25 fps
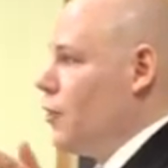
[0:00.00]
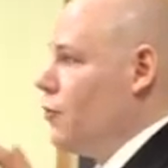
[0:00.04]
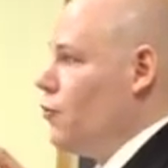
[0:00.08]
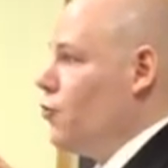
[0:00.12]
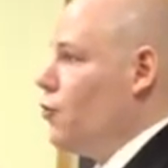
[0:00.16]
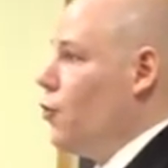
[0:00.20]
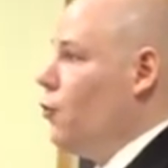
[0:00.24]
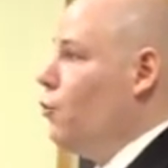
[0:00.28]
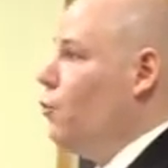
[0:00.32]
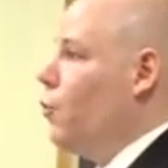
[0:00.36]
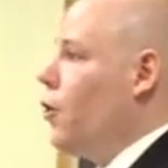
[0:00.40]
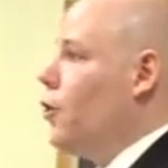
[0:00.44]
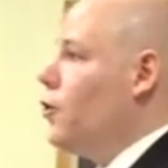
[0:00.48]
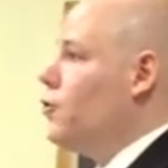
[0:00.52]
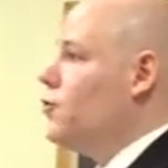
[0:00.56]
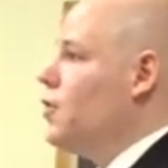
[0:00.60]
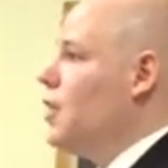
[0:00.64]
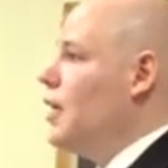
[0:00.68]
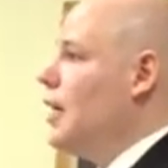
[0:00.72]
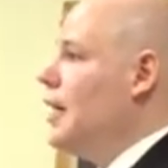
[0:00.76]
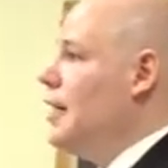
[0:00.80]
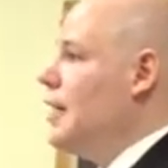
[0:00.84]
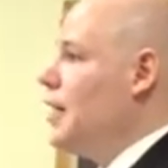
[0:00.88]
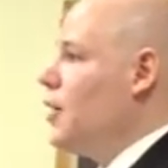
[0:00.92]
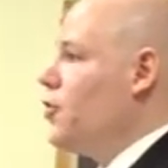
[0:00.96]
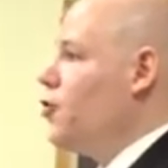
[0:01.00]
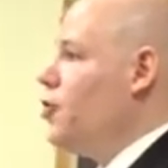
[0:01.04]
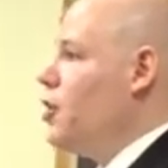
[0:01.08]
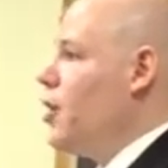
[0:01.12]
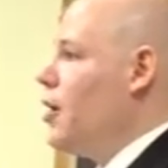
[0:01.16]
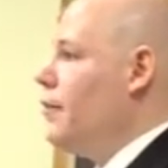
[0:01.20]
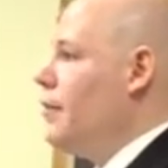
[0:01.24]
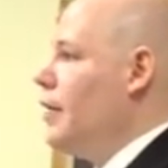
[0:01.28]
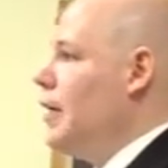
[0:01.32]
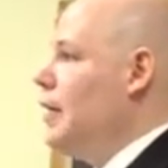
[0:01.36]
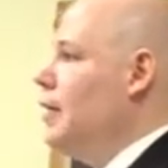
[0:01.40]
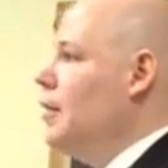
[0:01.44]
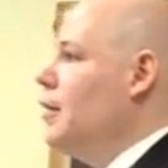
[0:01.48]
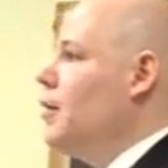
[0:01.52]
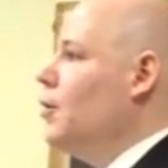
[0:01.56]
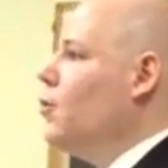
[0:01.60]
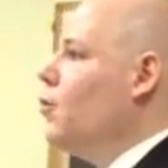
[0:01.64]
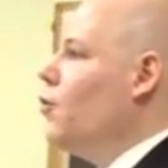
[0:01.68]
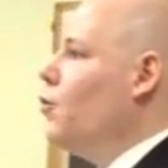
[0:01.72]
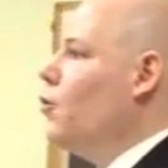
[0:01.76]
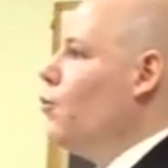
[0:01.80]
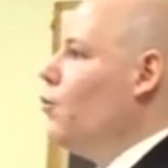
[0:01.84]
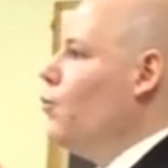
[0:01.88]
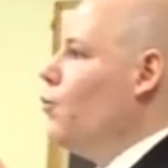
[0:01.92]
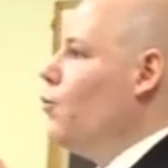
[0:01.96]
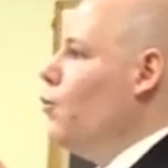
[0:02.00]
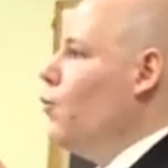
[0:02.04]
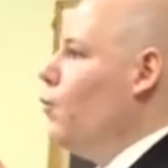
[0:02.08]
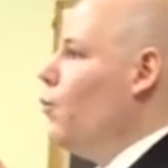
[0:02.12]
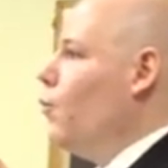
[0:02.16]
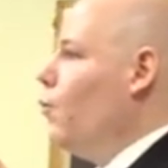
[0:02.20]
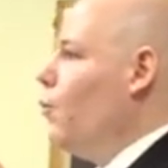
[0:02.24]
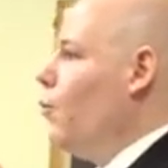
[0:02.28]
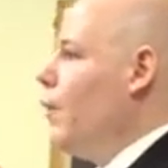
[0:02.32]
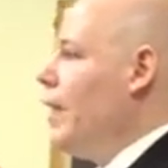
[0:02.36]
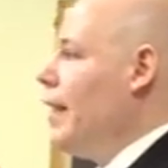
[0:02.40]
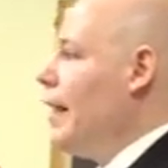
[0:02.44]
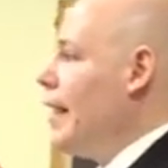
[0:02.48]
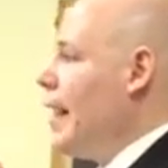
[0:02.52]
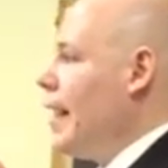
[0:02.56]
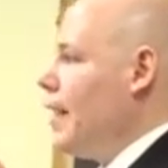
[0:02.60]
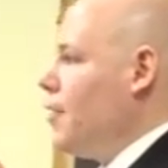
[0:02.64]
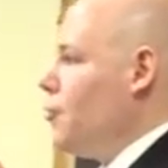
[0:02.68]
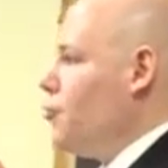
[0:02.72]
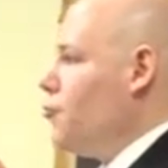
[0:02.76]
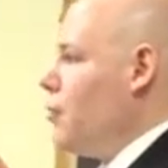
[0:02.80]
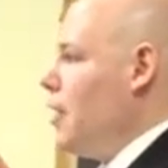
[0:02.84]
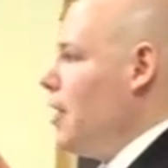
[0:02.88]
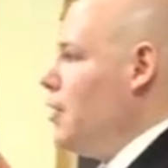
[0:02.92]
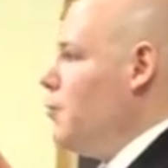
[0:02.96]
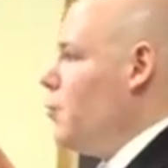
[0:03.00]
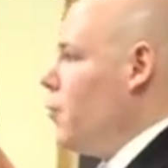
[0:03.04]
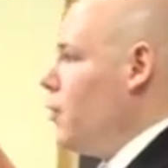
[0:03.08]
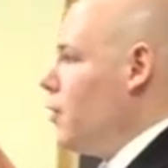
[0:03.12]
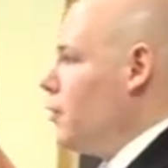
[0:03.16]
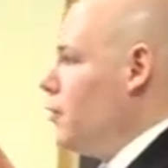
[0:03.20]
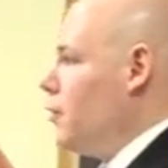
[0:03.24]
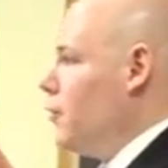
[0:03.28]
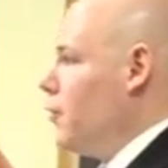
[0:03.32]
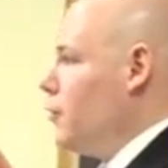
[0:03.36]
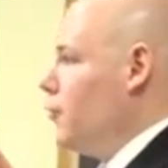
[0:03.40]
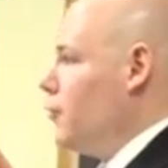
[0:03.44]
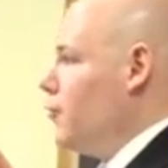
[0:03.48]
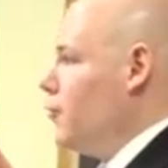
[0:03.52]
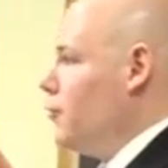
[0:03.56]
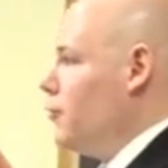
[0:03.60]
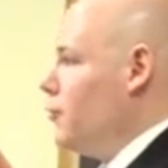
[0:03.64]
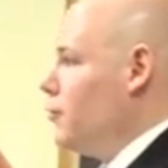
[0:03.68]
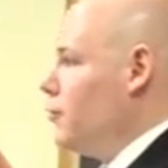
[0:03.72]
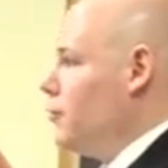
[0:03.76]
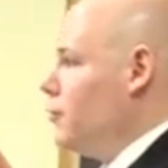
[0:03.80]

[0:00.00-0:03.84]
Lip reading: So words in the dictionary, we can't trademark those.